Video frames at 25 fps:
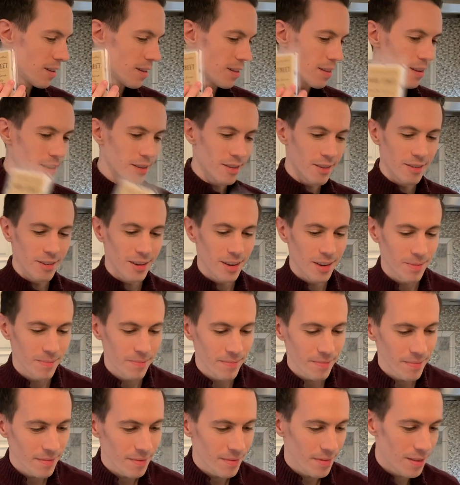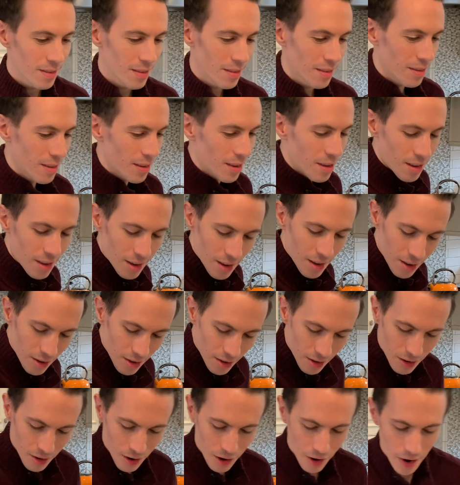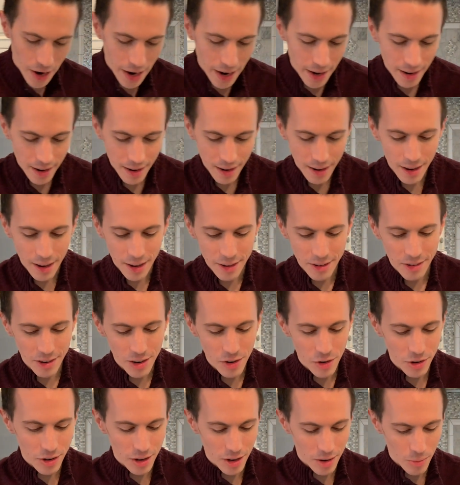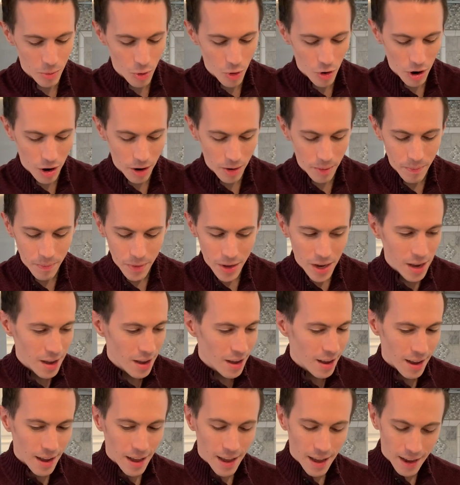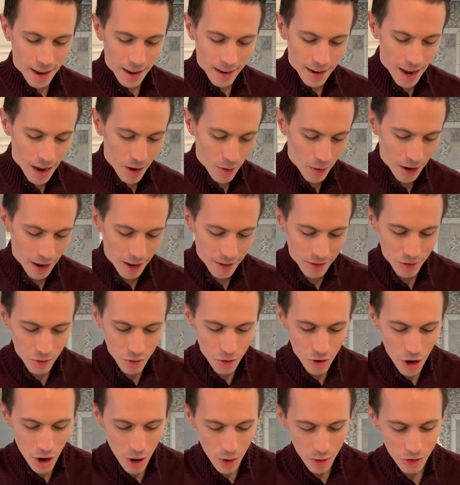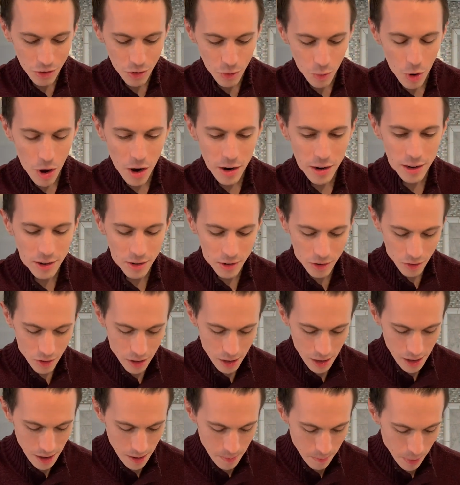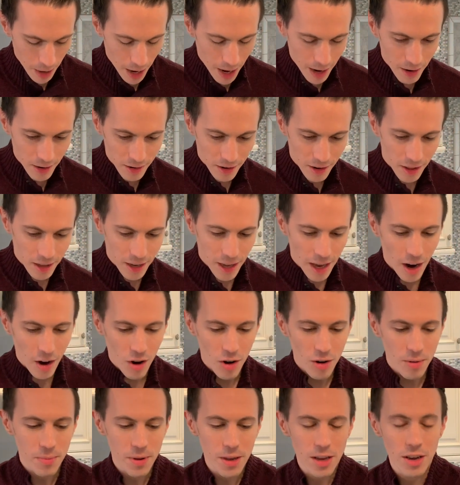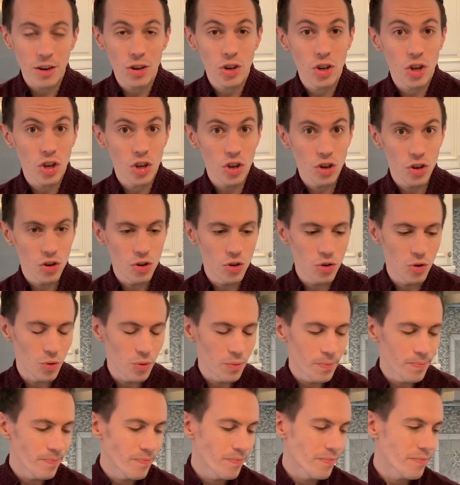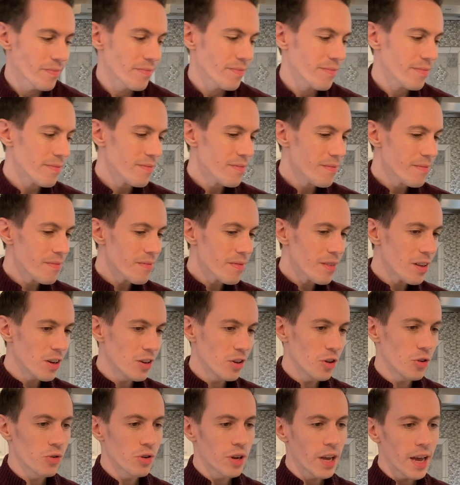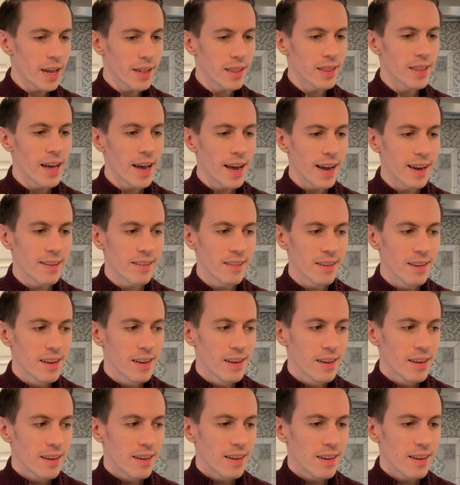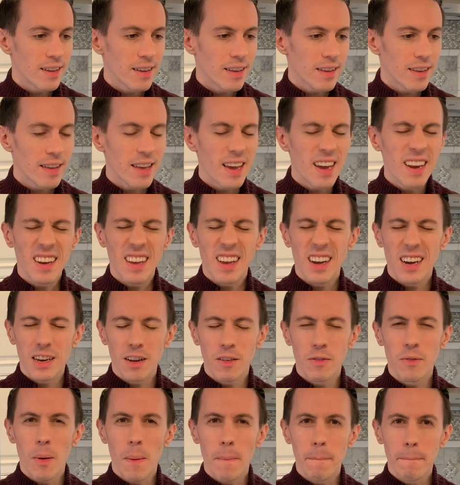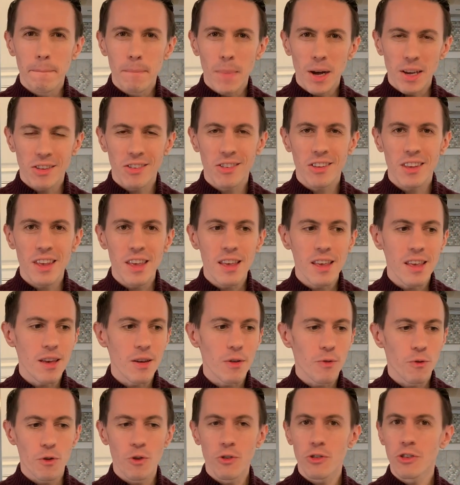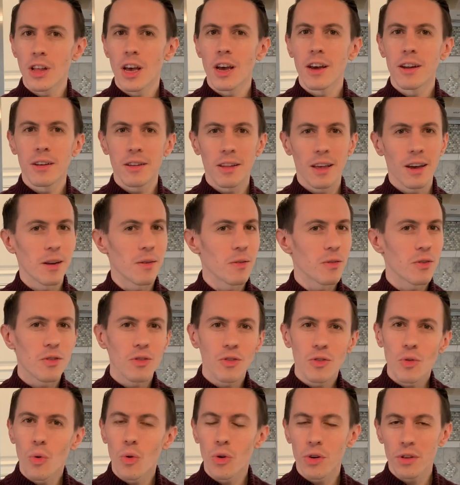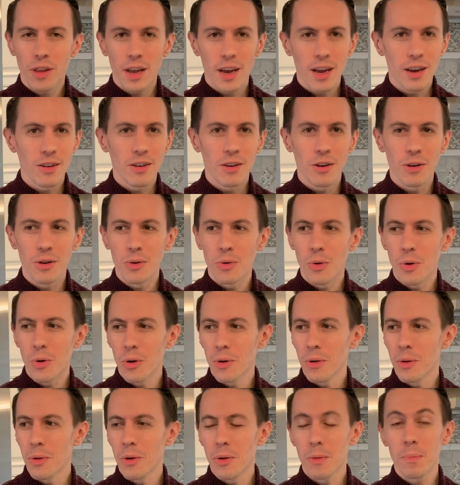this is it. All right, Castillo Del Morro. Now, as you know, as you walk into the Pirates of the Caribbean queue, you'll get that again, kind of musky, first that Orlando or